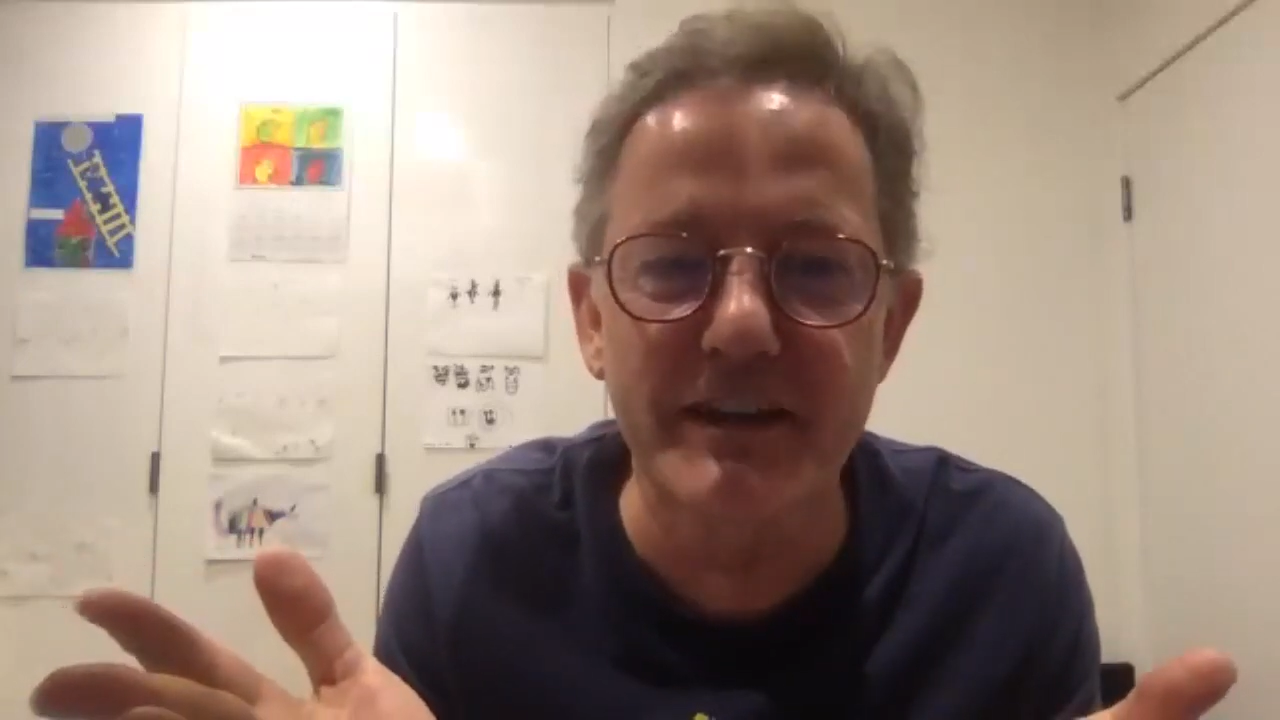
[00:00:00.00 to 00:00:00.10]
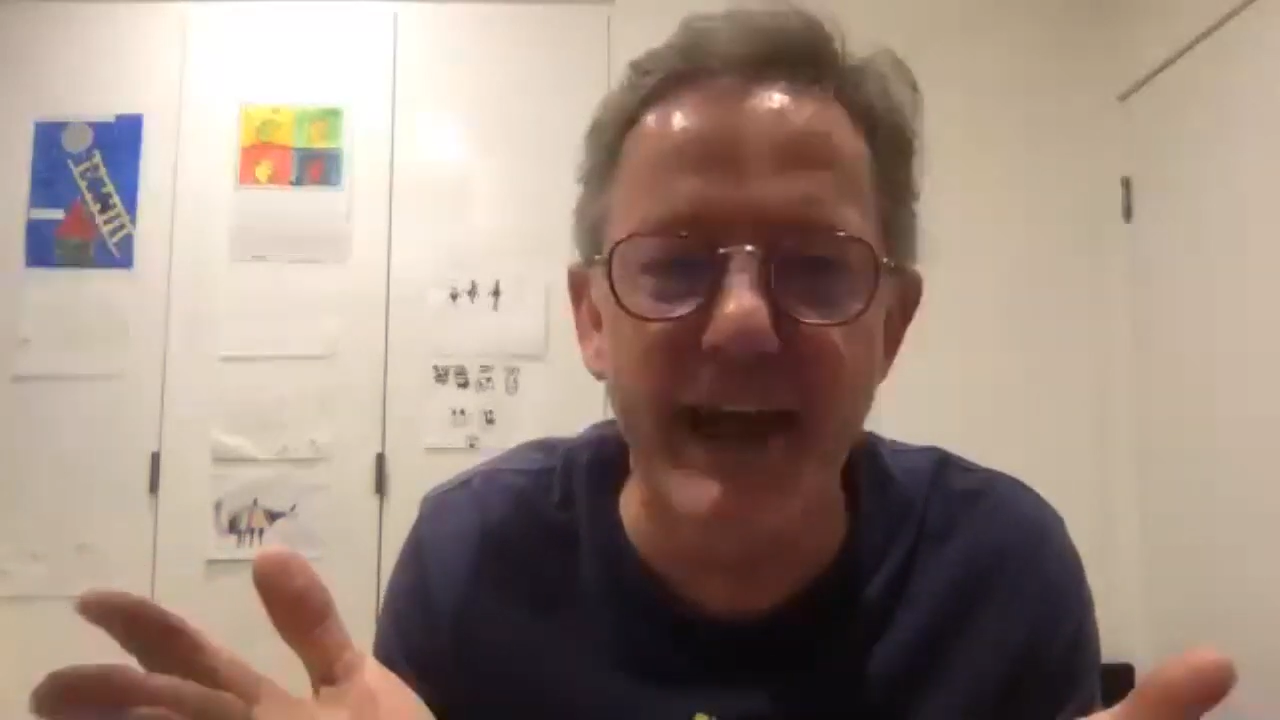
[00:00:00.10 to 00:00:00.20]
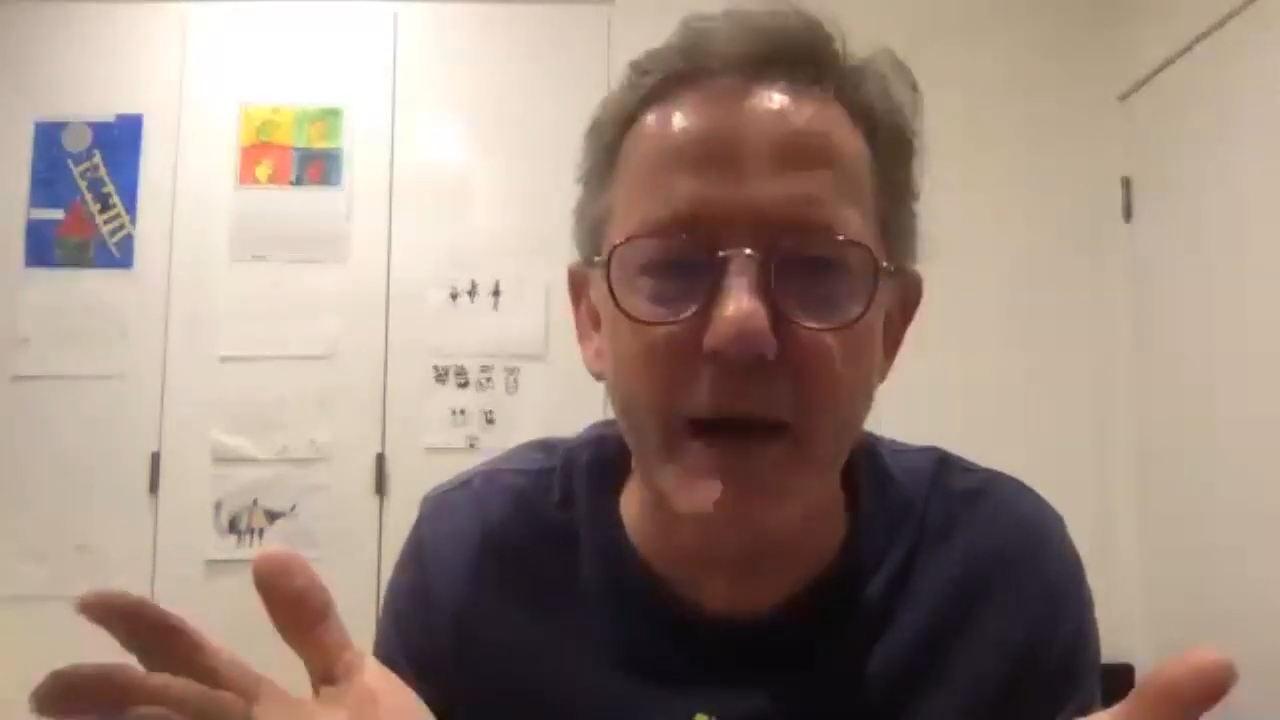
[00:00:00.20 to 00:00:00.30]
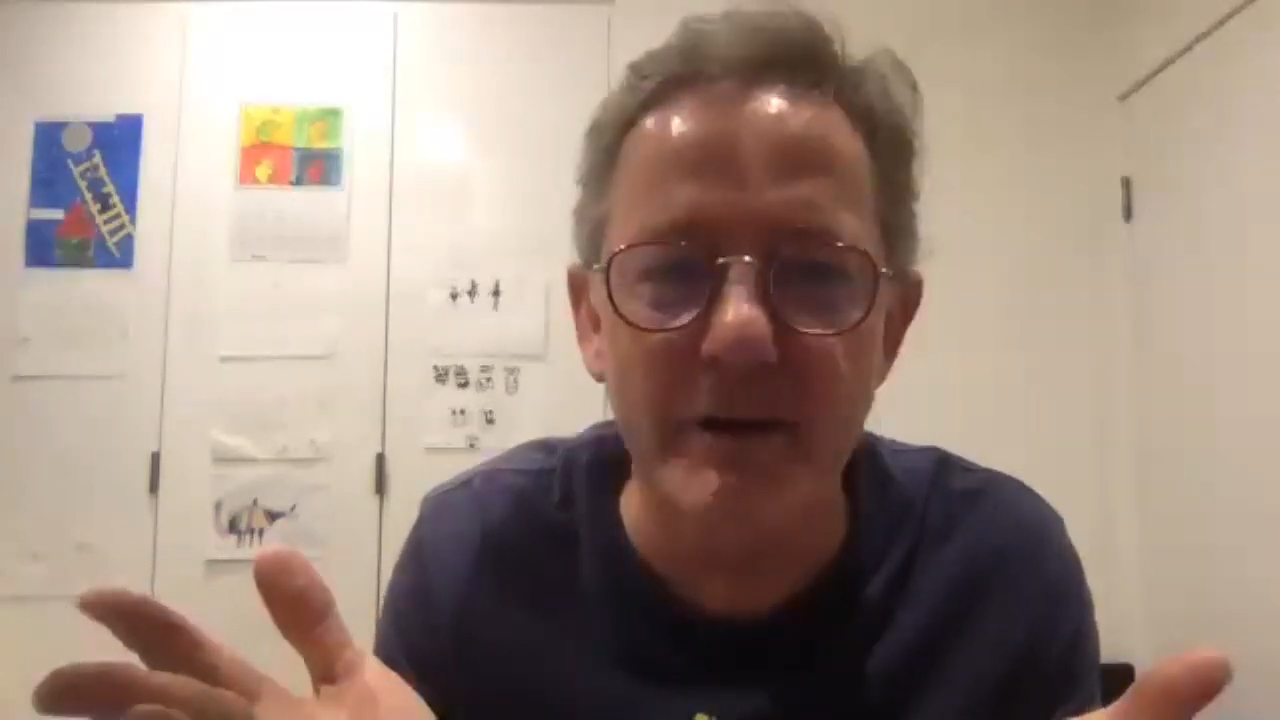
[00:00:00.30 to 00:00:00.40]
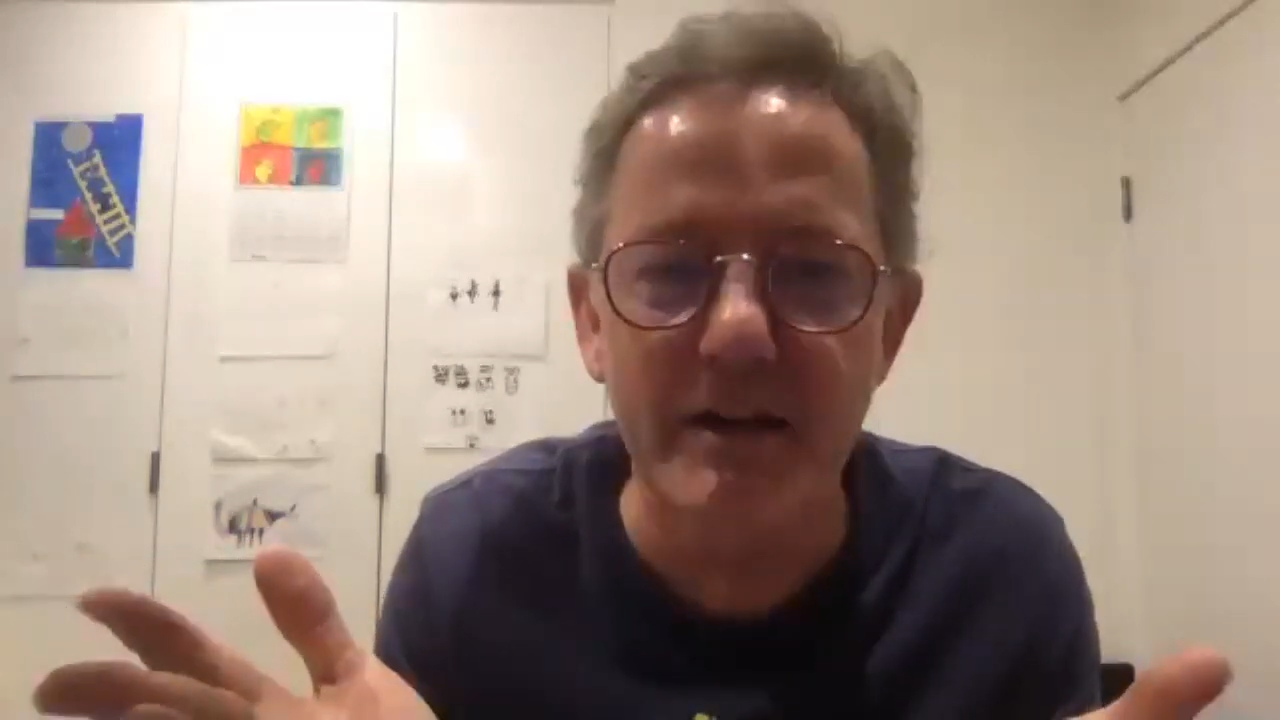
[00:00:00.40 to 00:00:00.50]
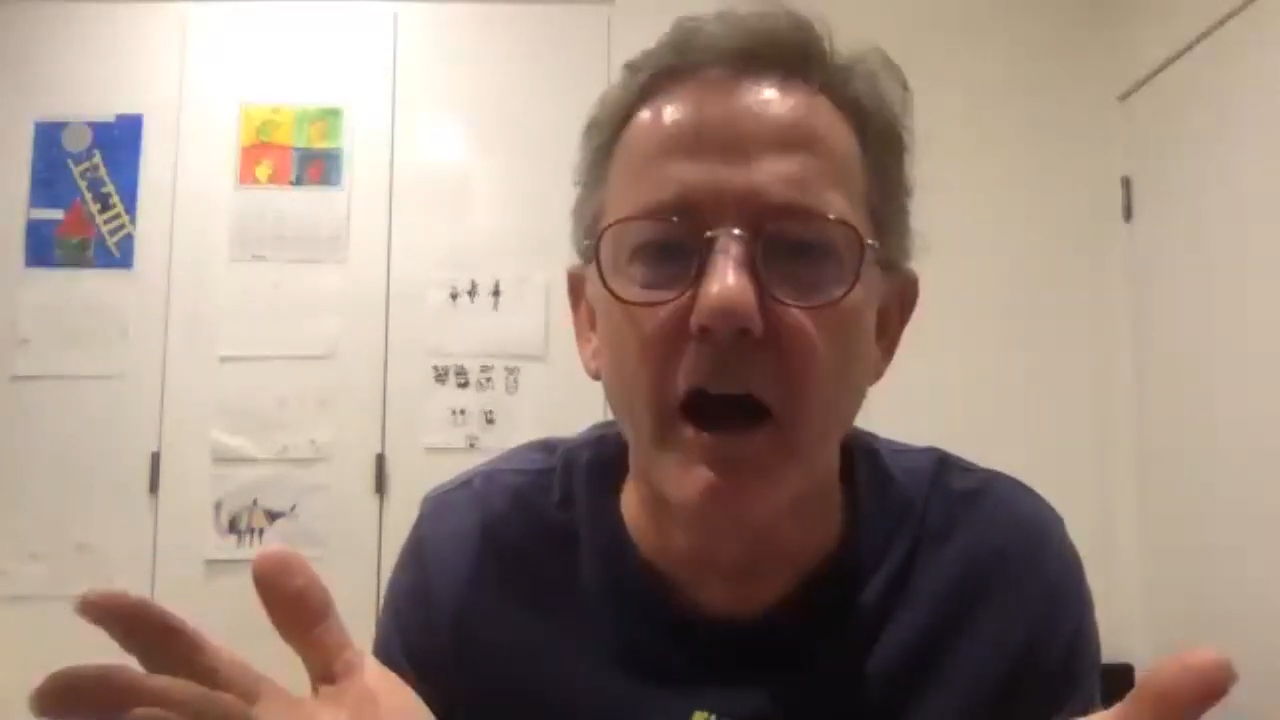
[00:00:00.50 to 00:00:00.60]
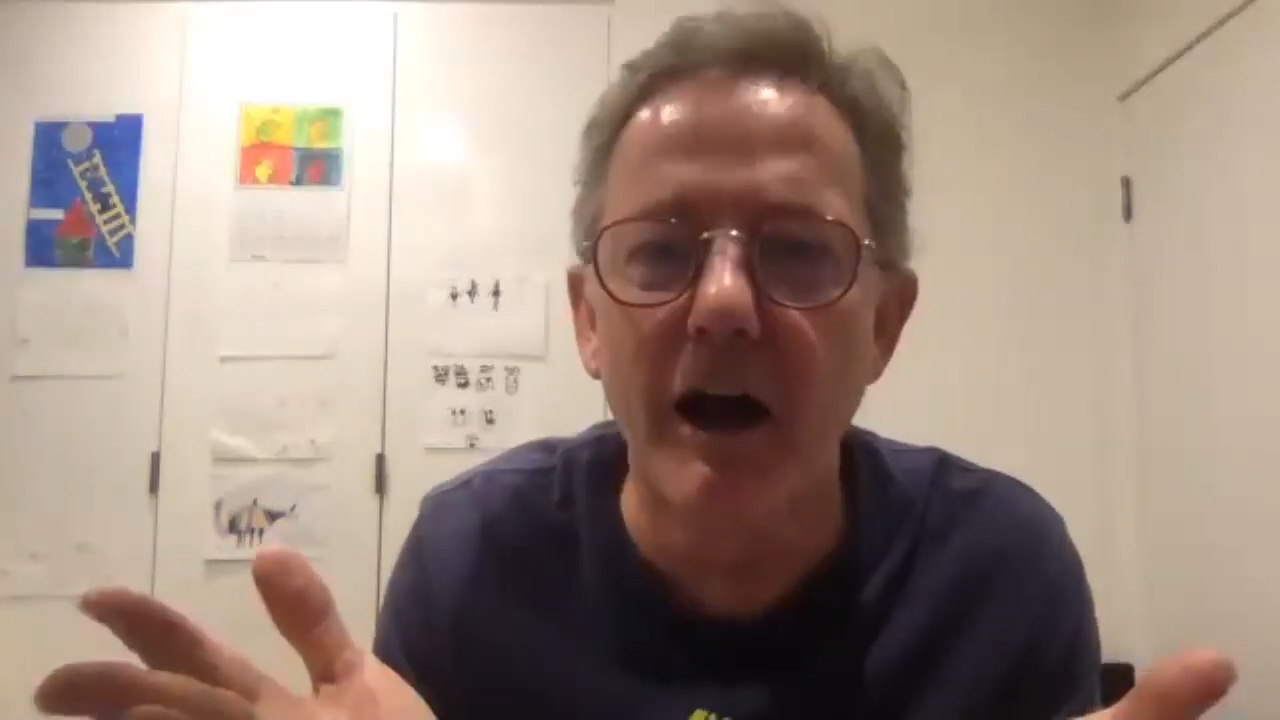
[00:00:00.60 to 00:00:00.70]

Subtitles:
happen,